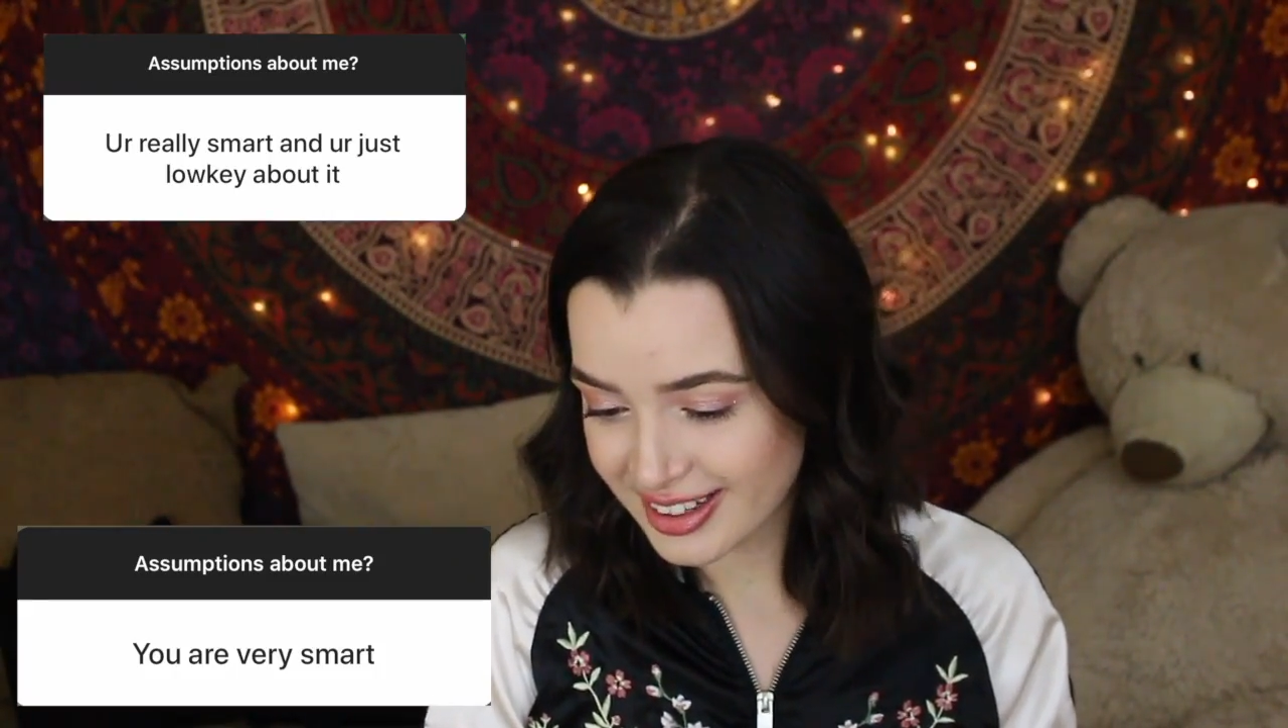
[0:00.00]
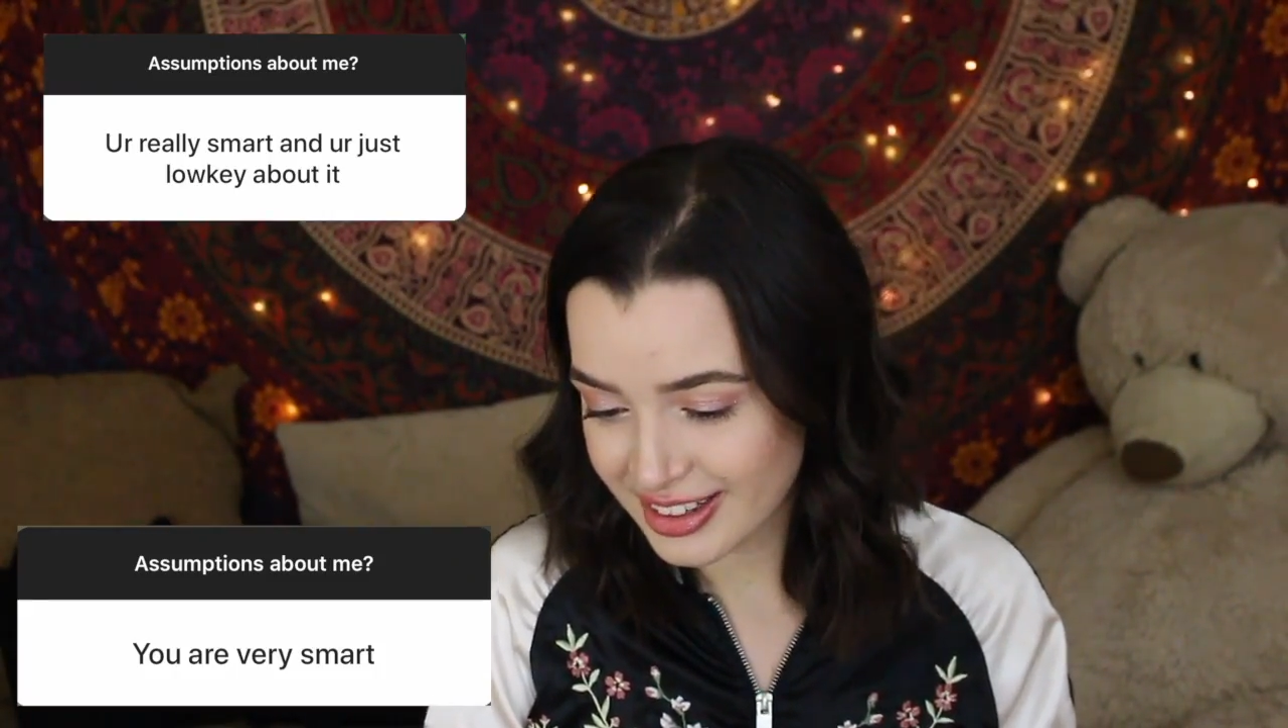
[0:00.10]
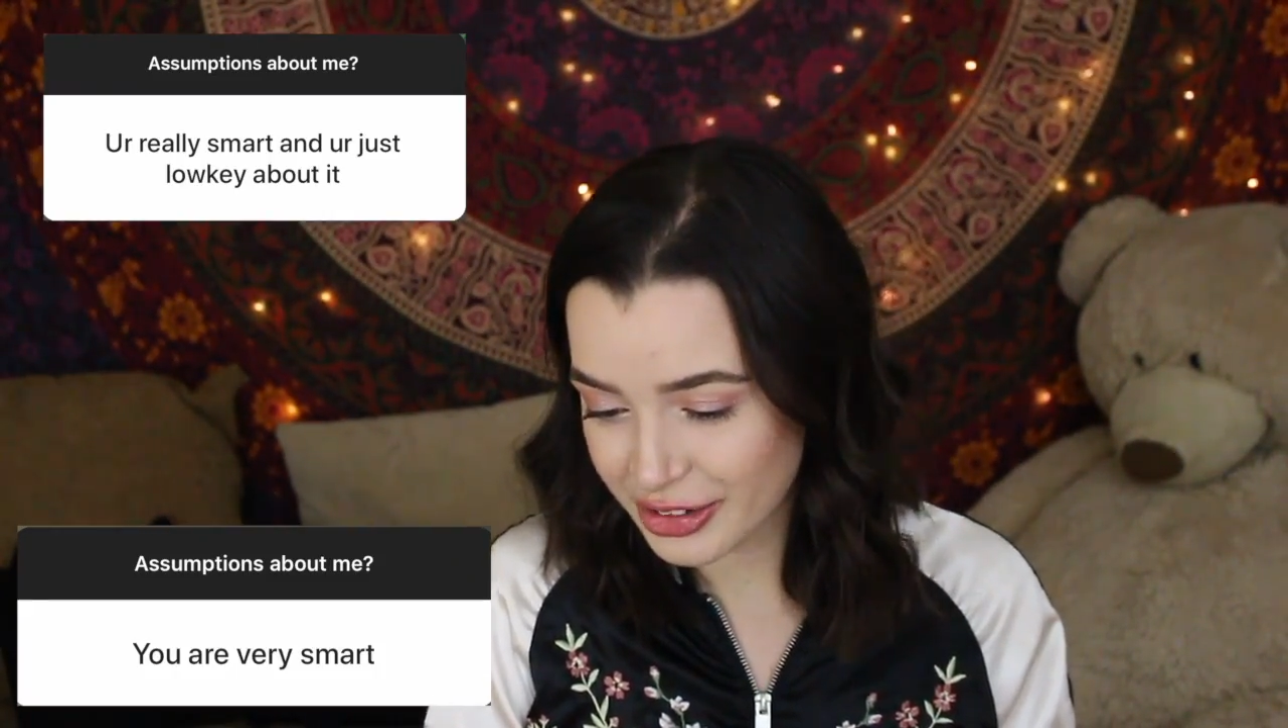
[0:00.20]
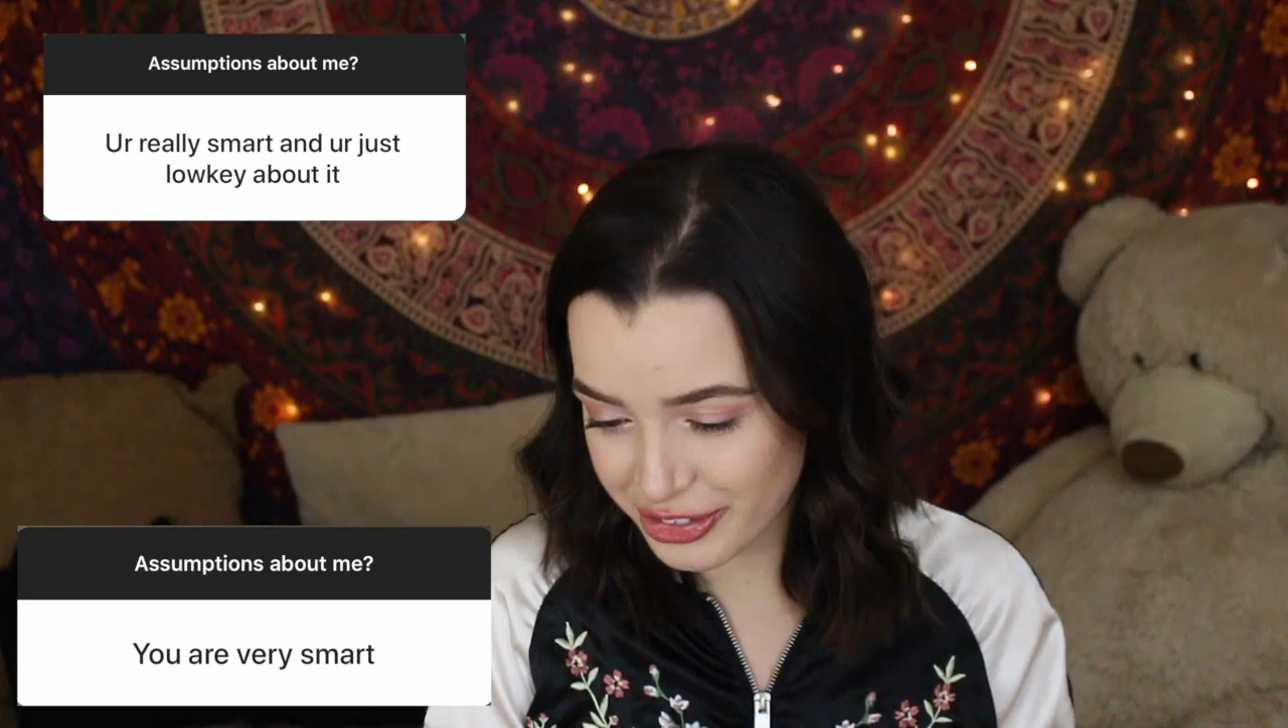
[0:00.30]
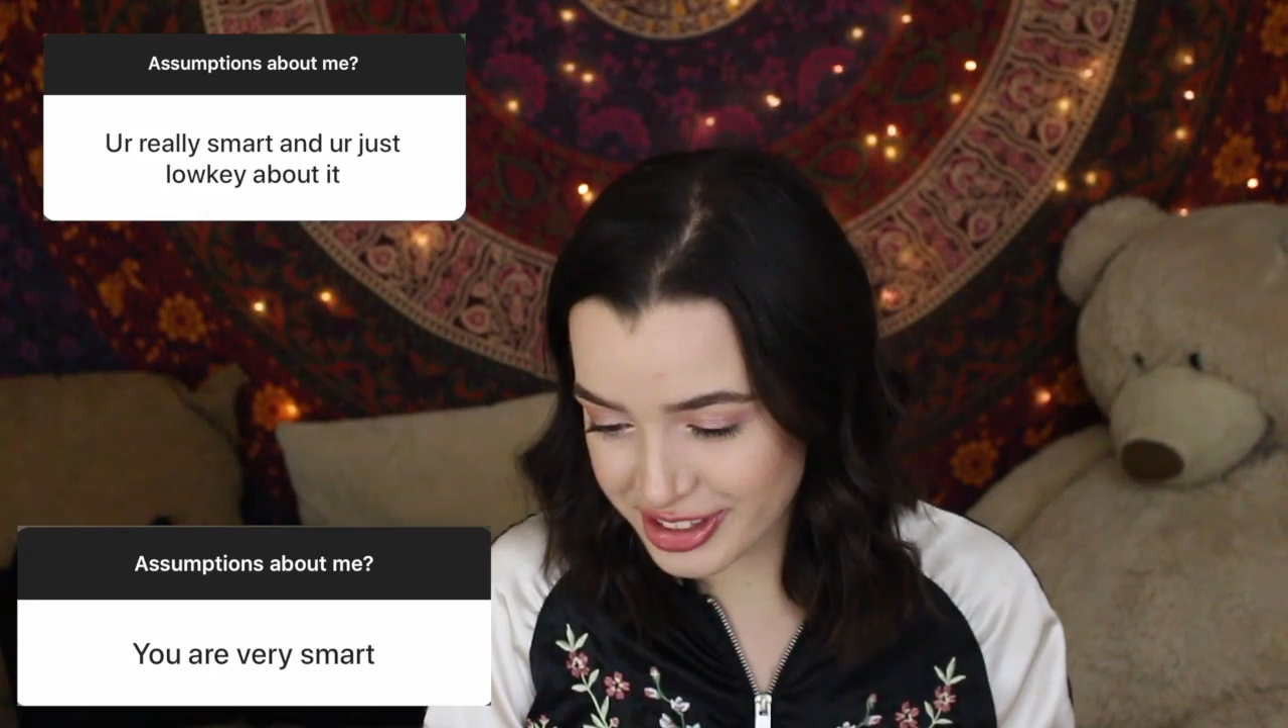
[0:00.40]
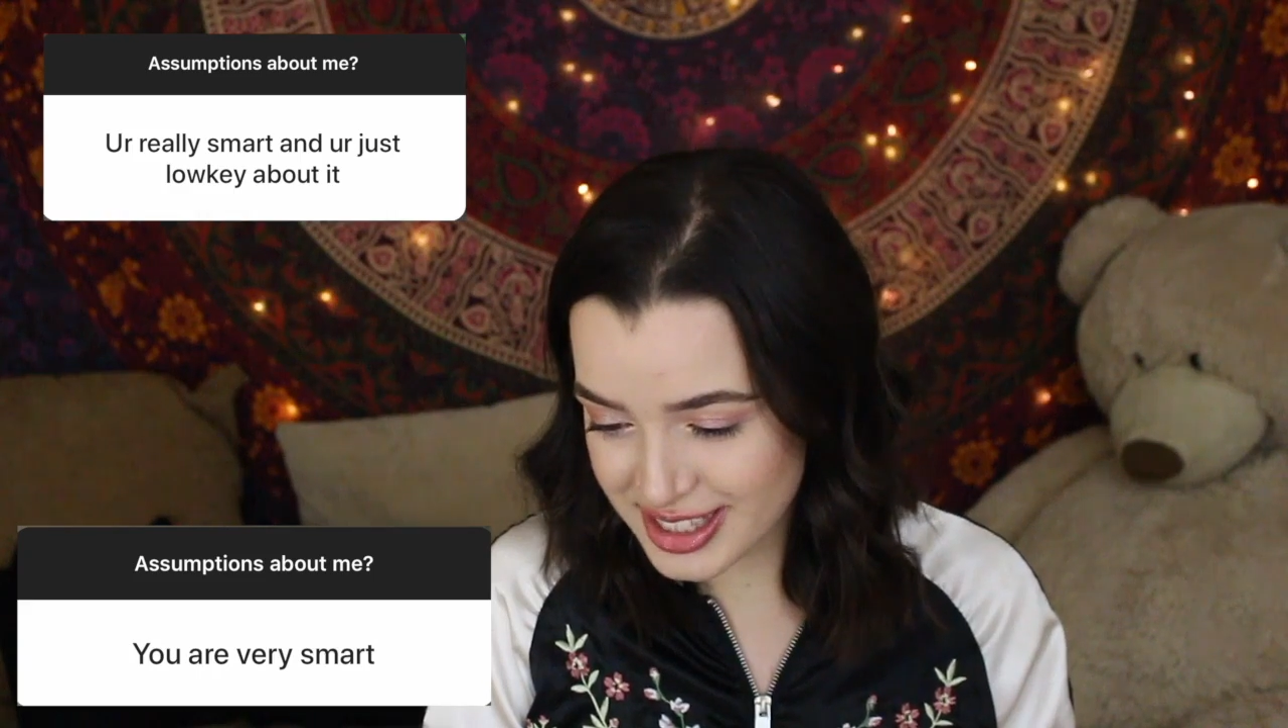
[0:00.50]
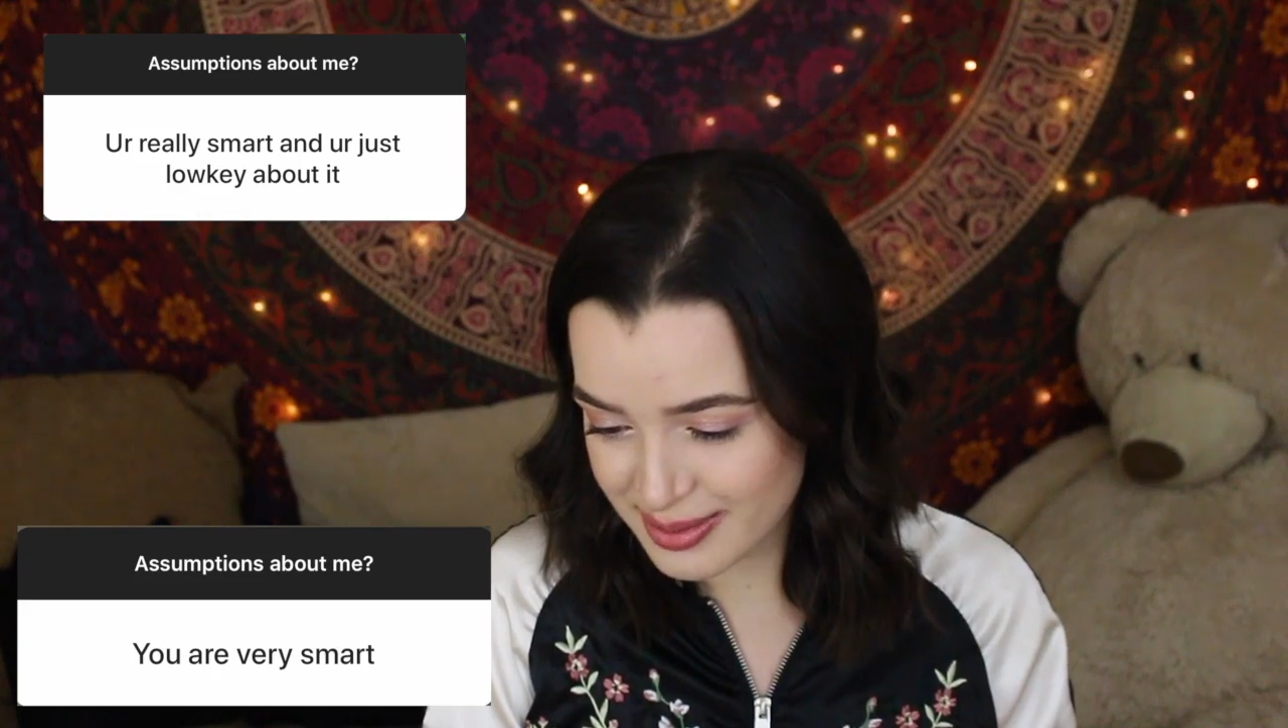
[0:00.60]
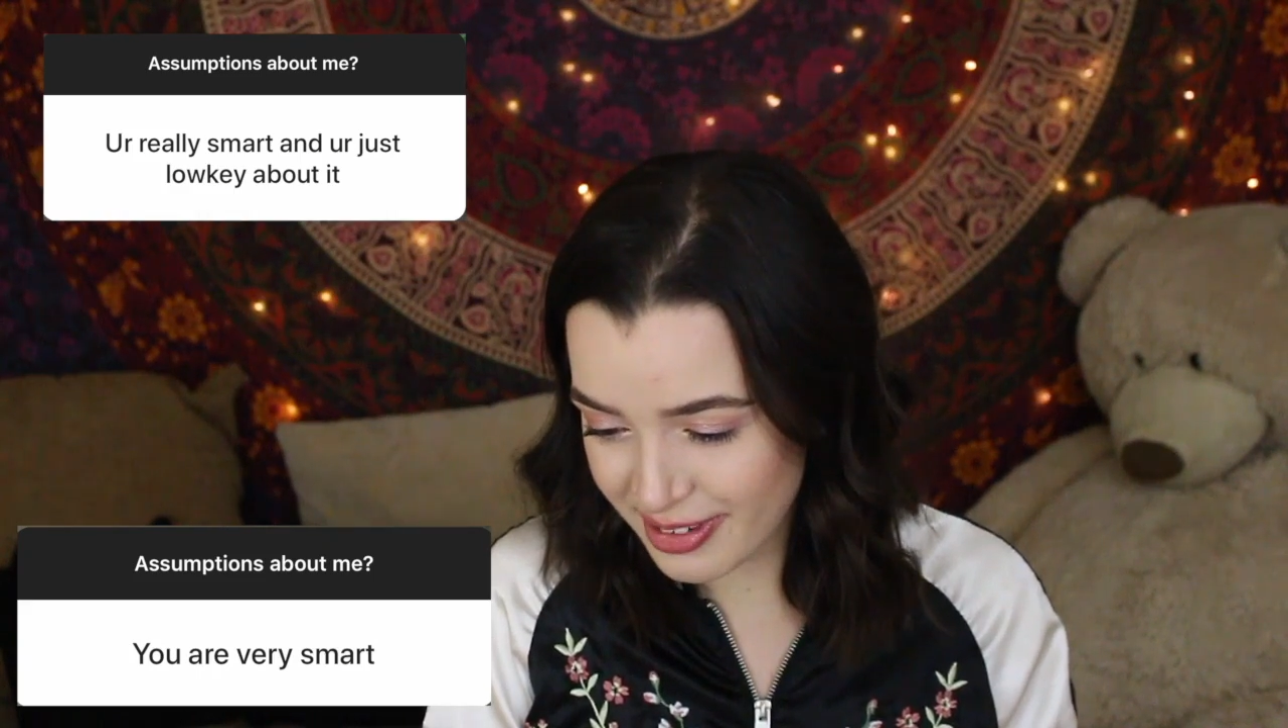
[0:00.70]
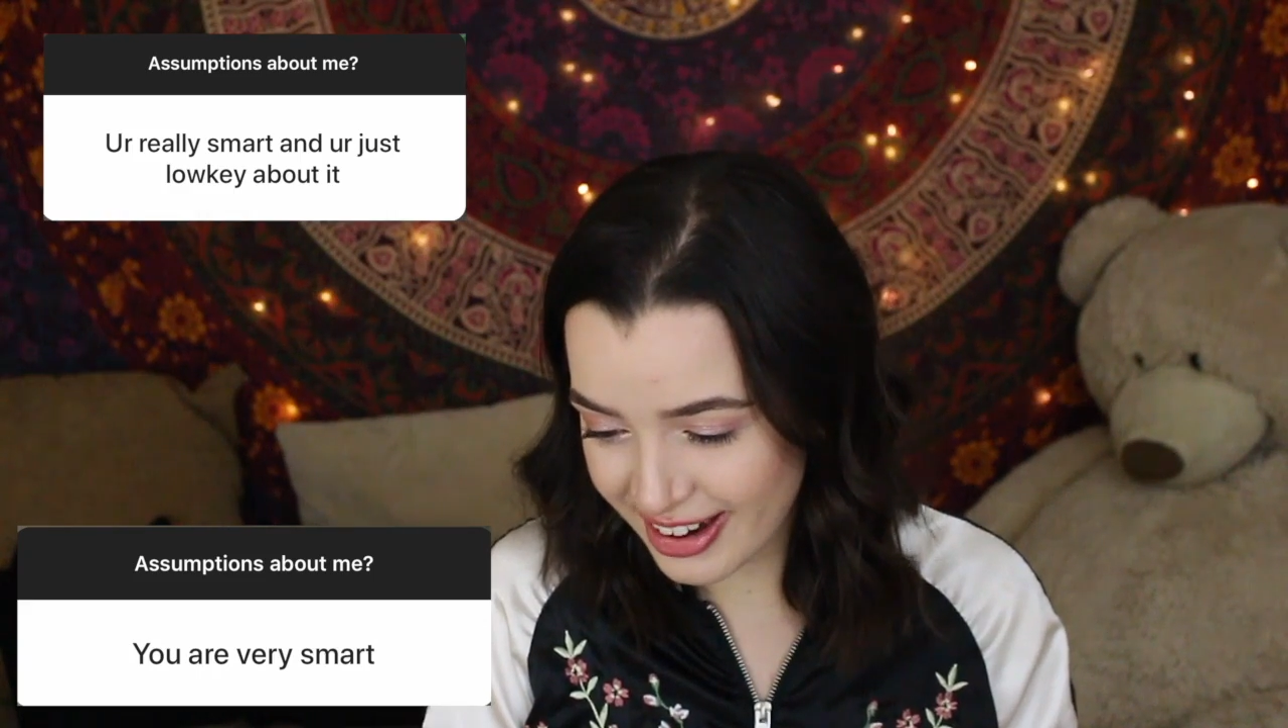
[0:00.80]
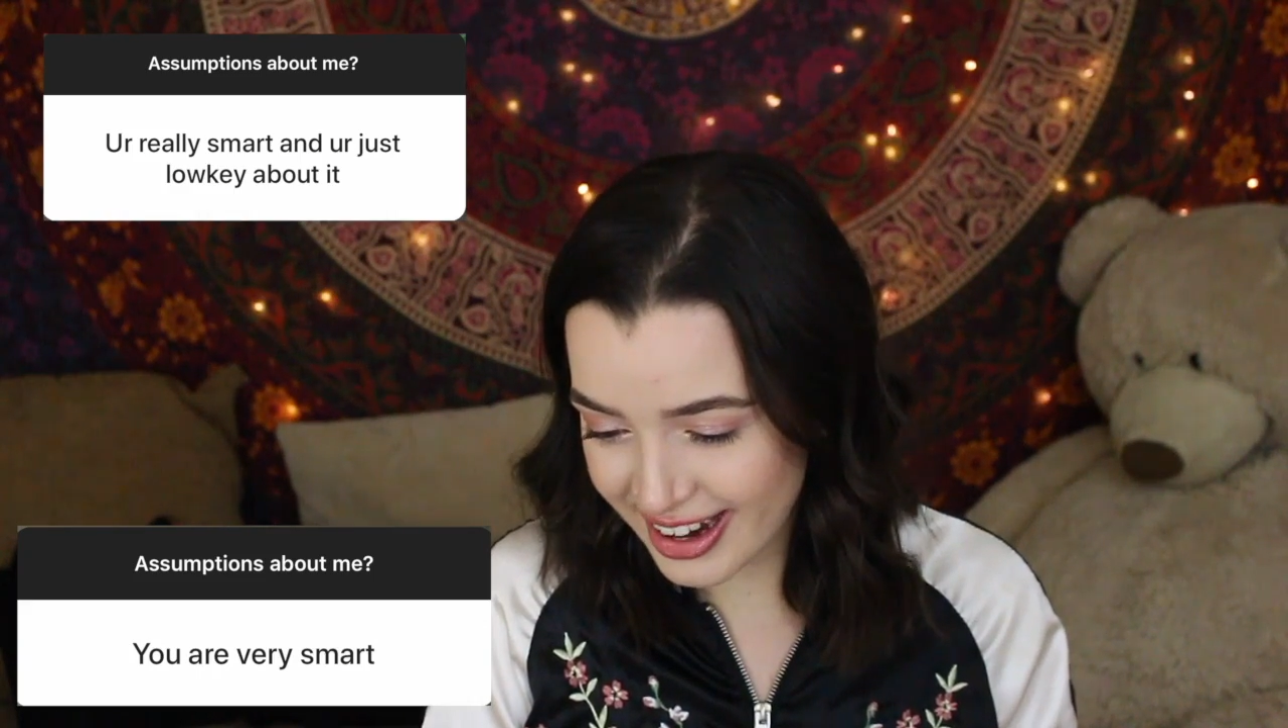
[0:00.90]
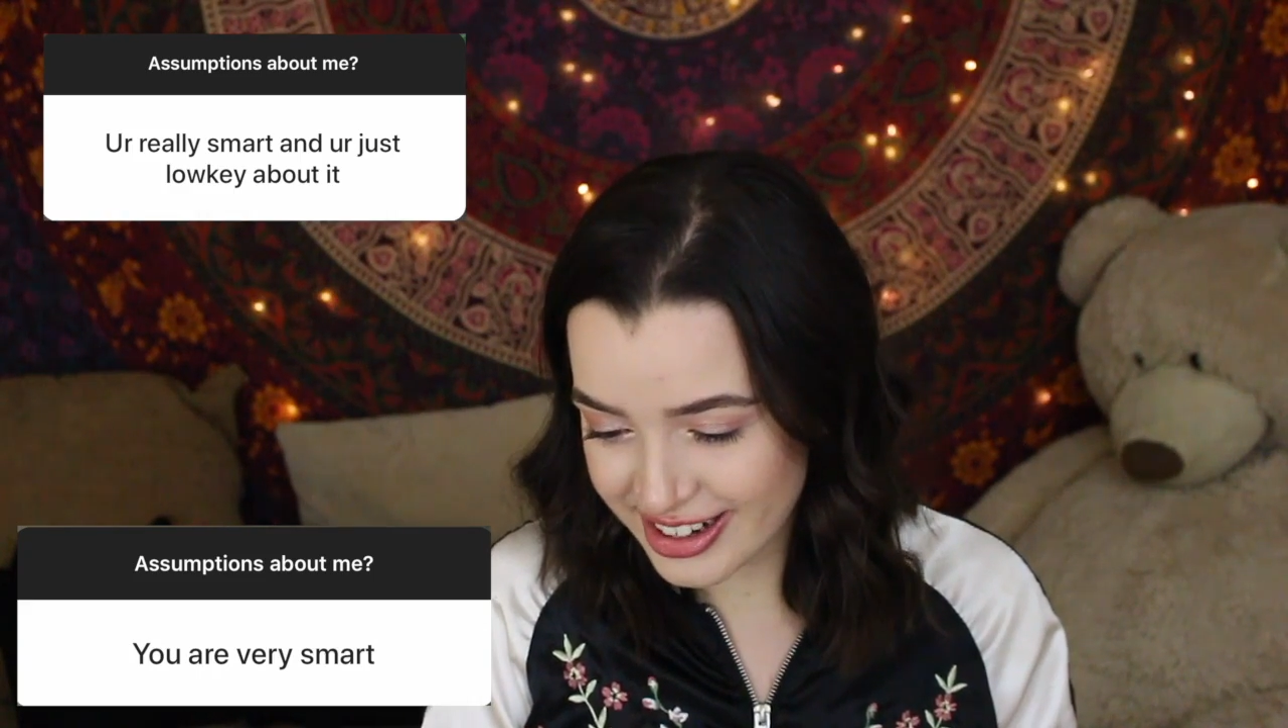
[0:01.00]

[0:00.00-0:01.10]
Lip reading: you're really smart,